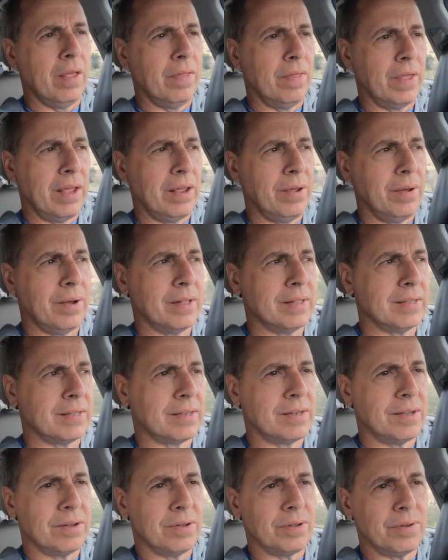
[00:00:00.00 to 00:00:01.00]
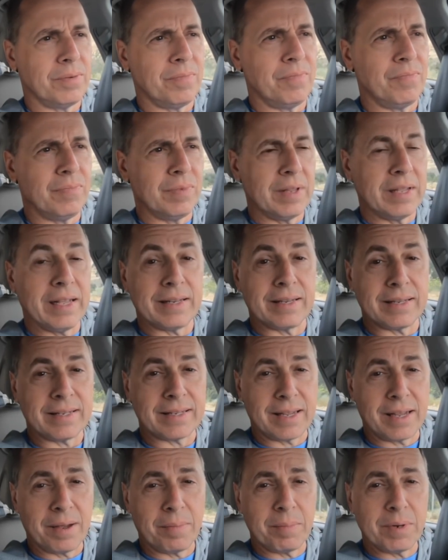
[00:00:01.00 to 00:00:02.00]
that you can still get to
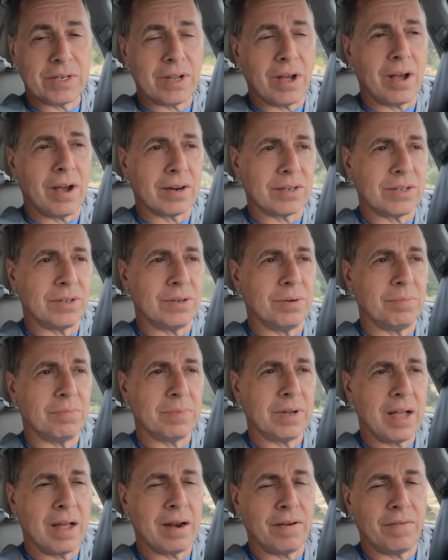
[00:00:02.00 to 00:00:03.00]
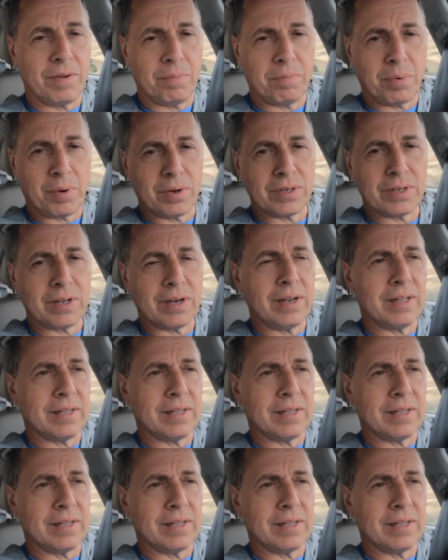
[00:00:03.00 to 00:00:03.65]
see them and talk to them kind of in person.